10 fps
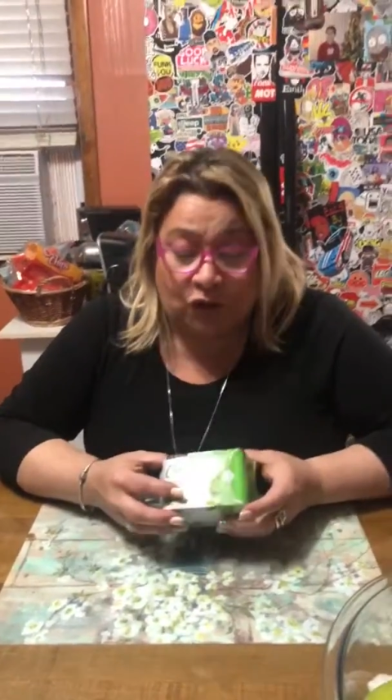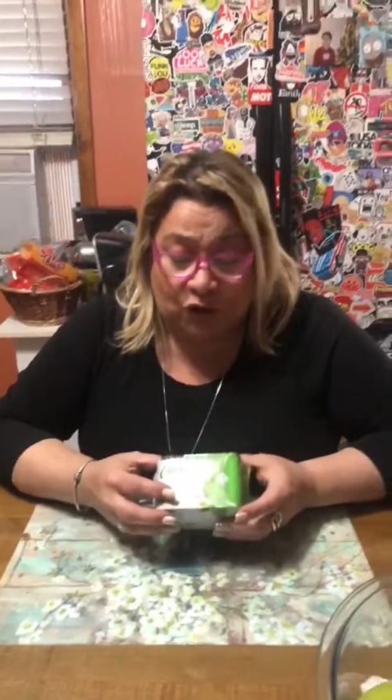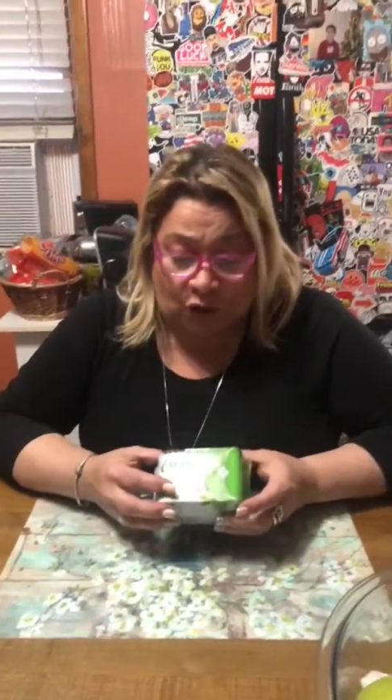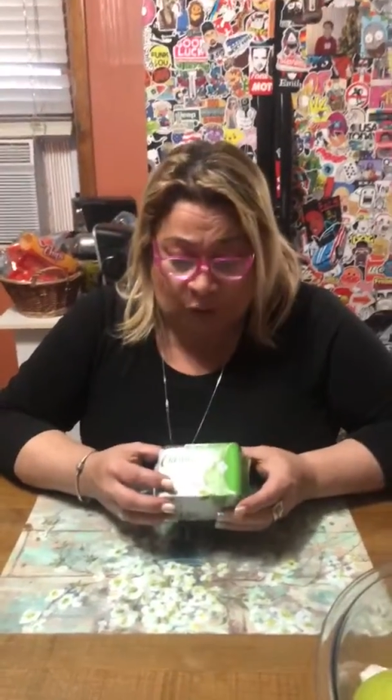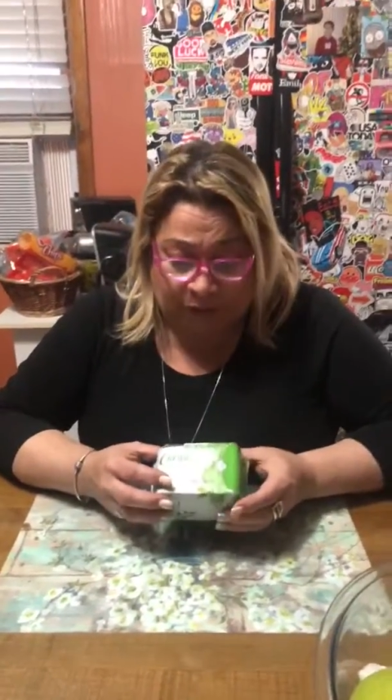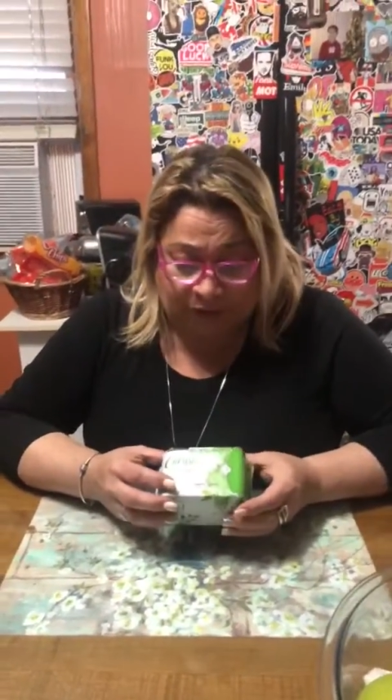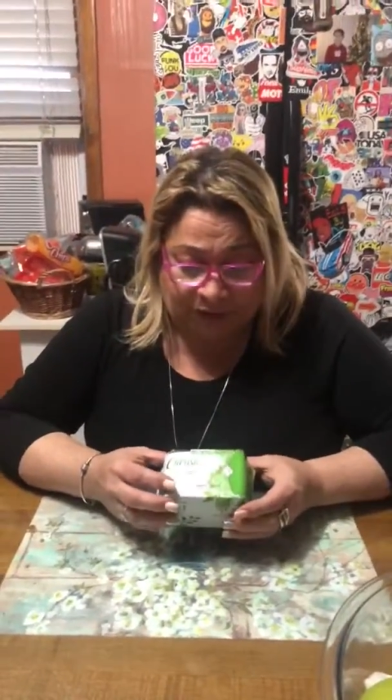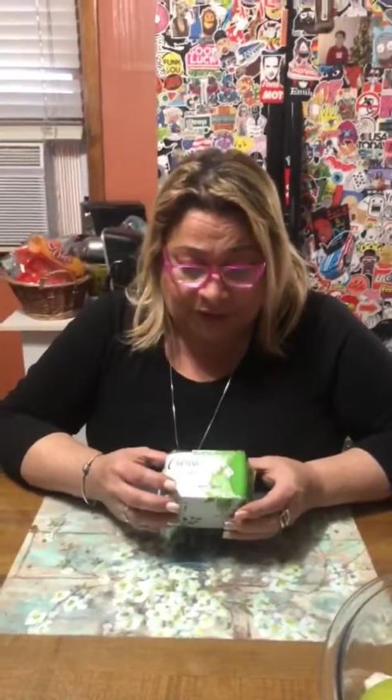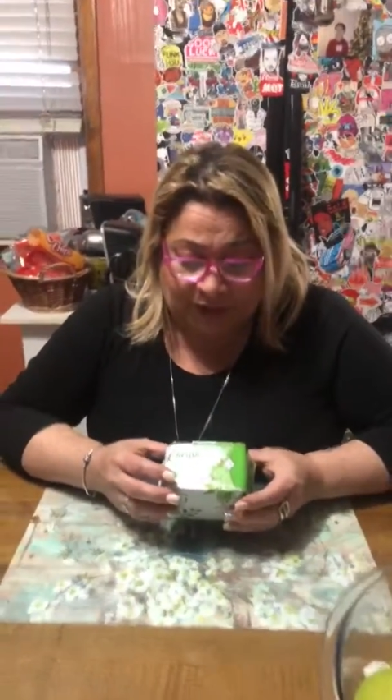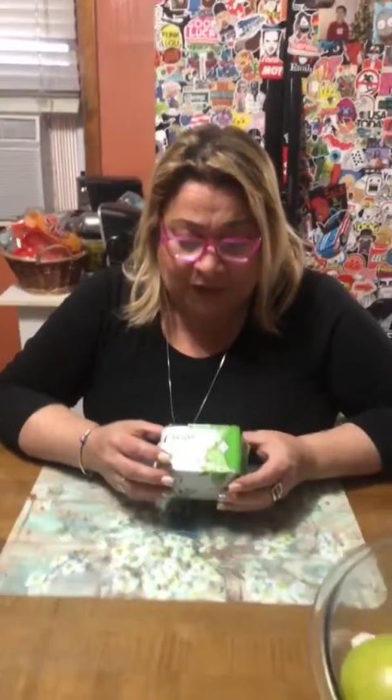So we
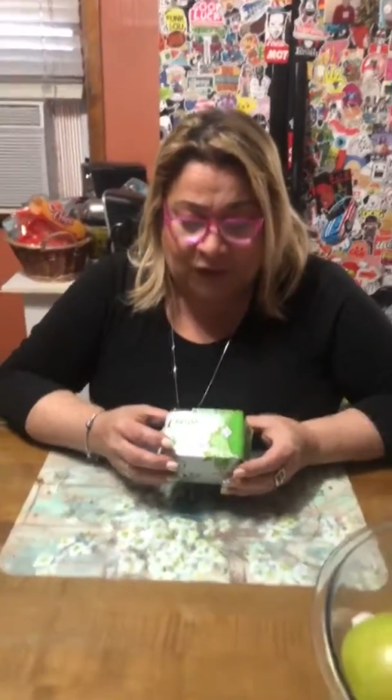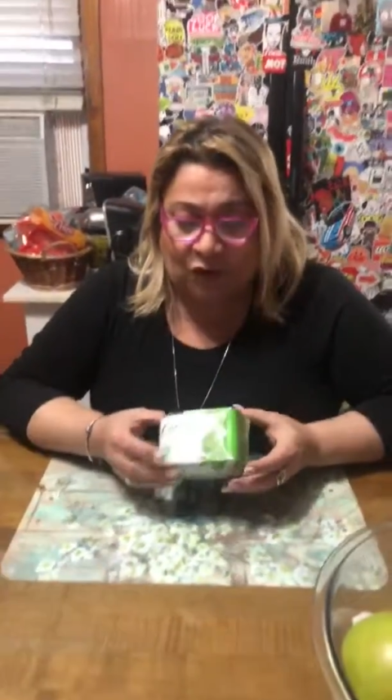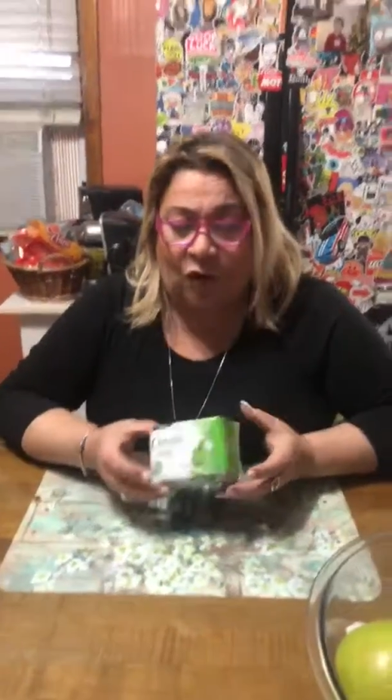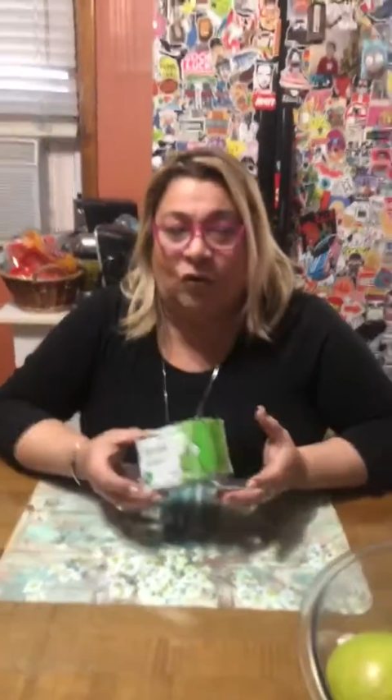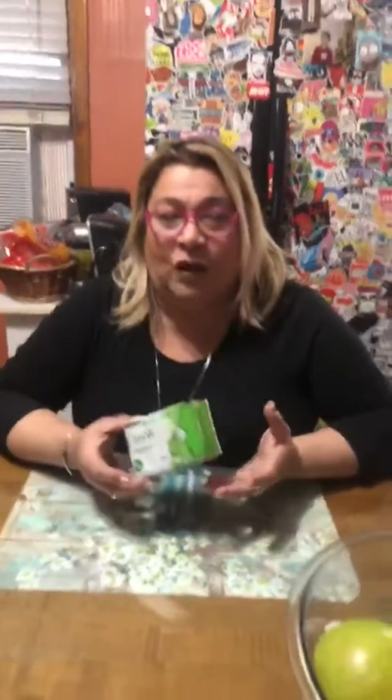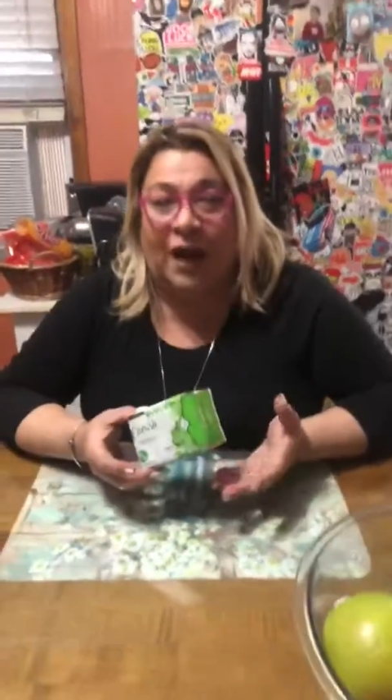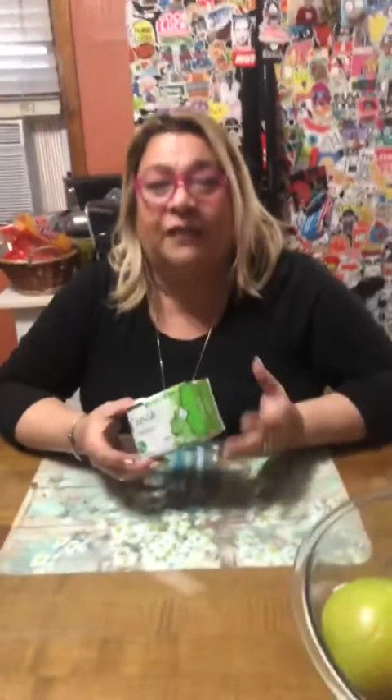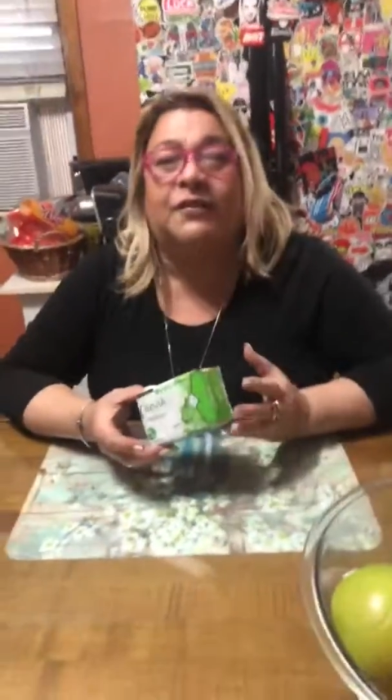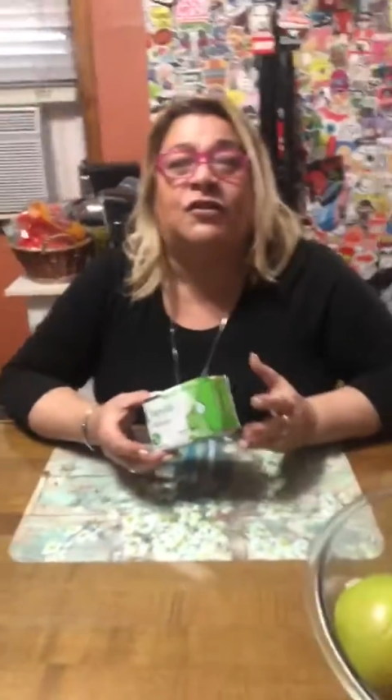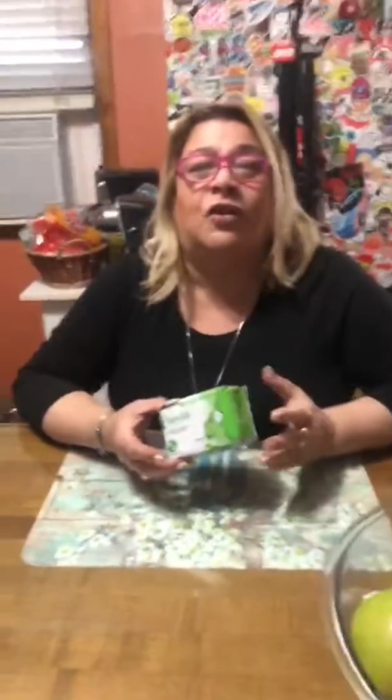decided to go
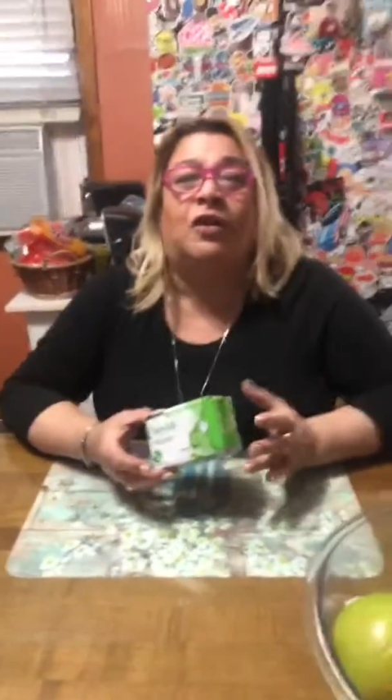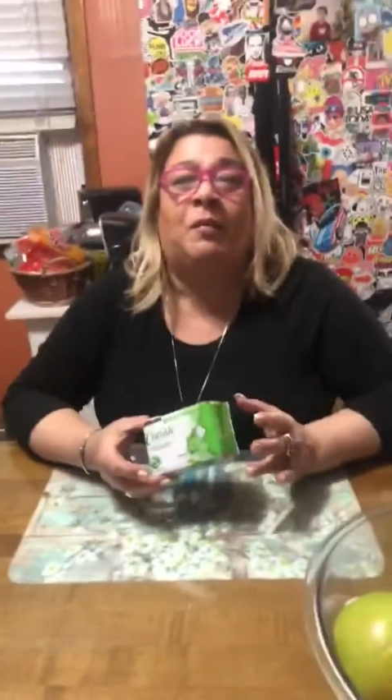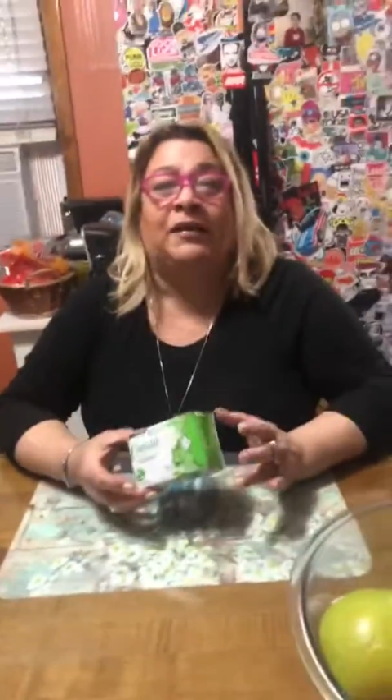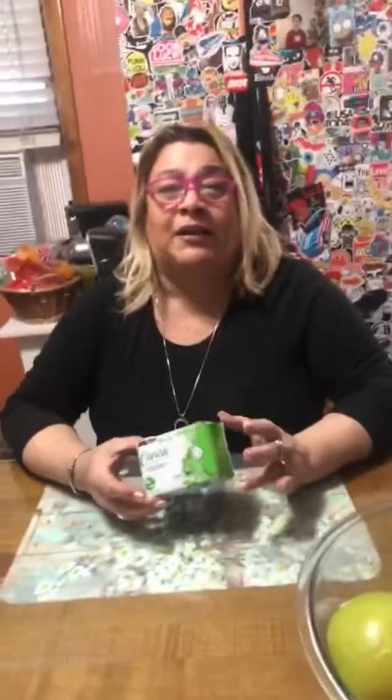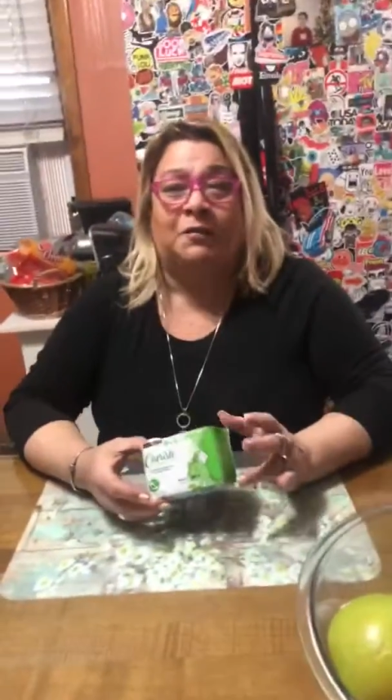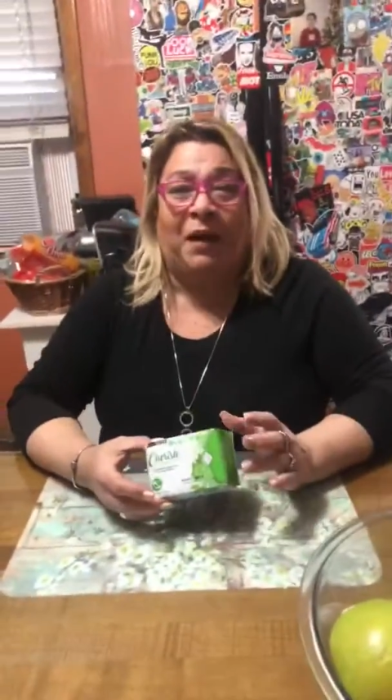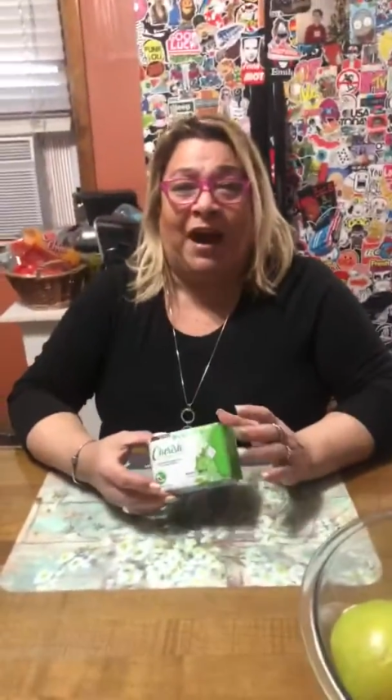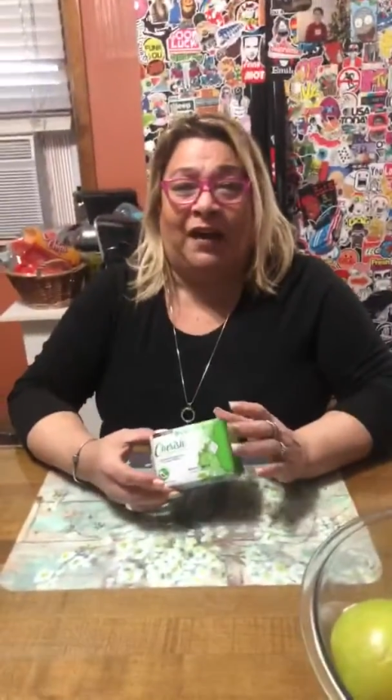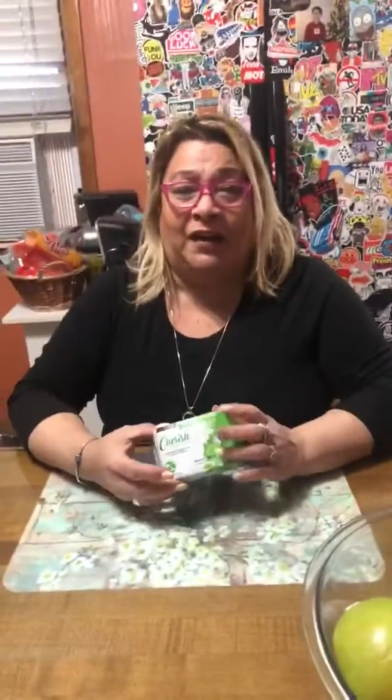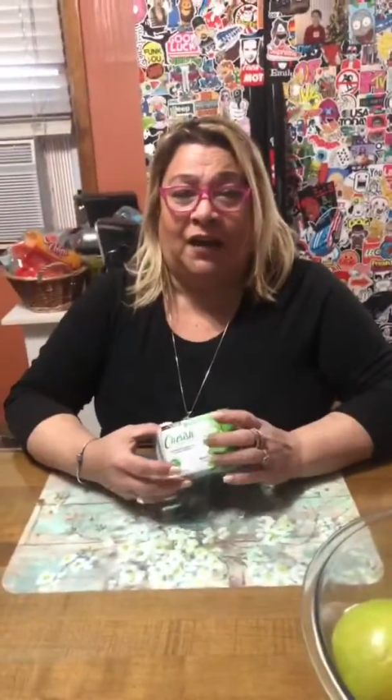live to talk about these
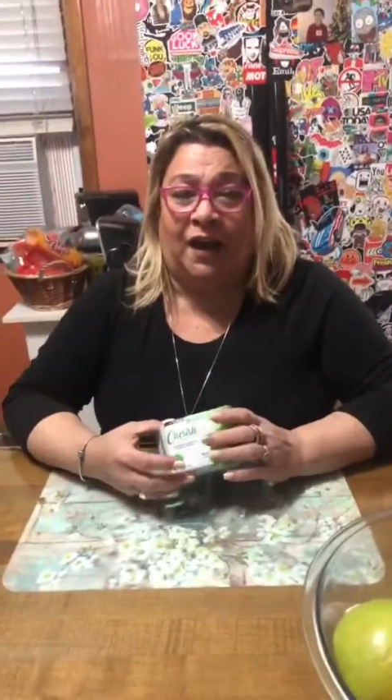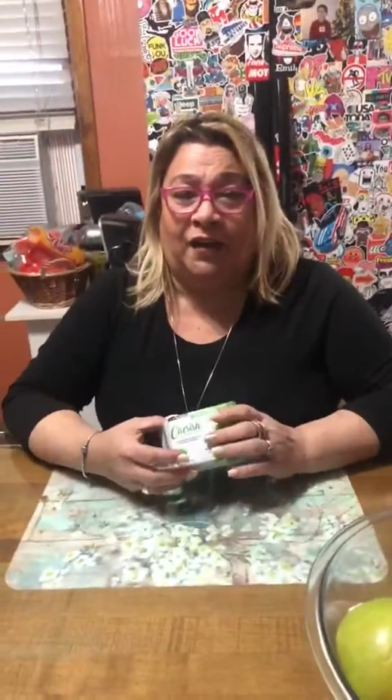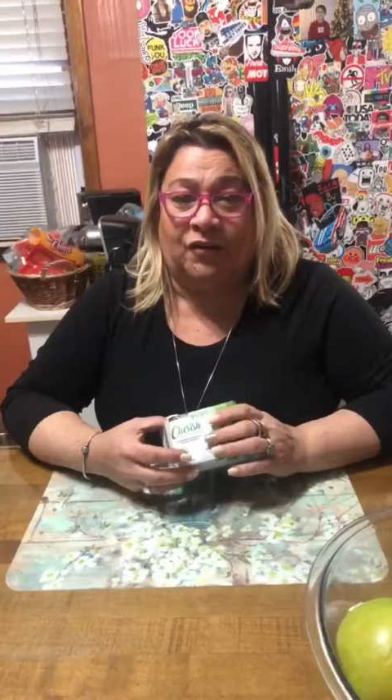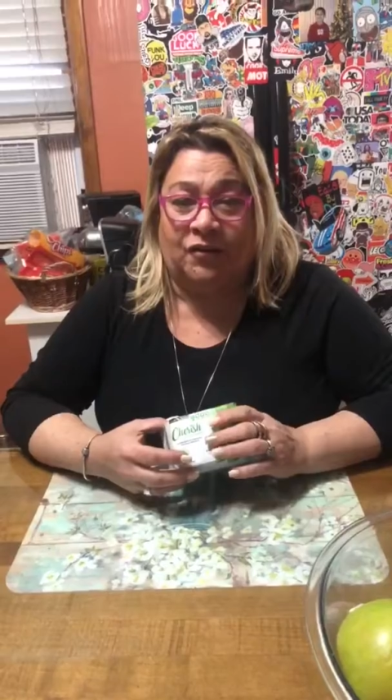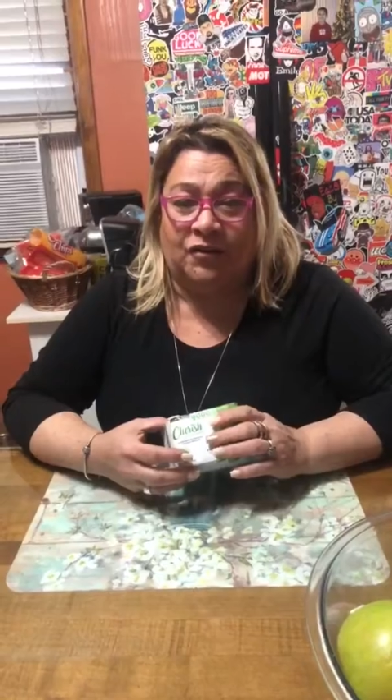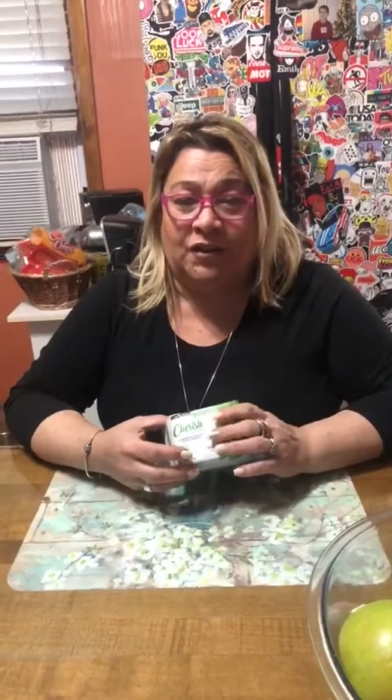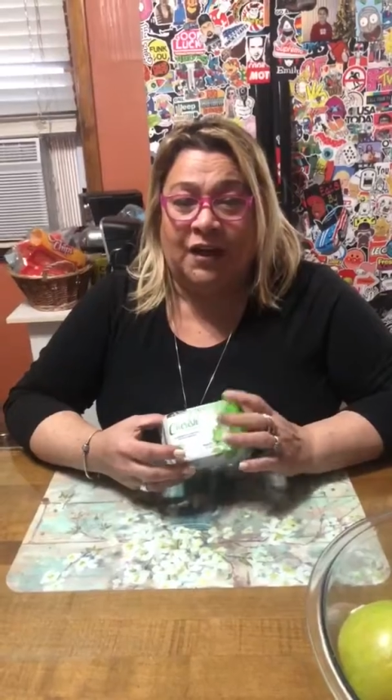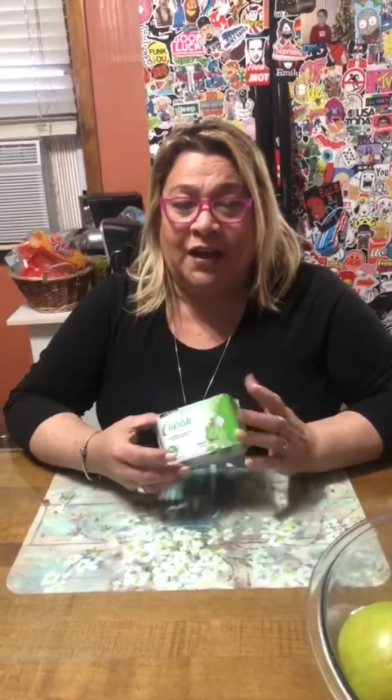panty liners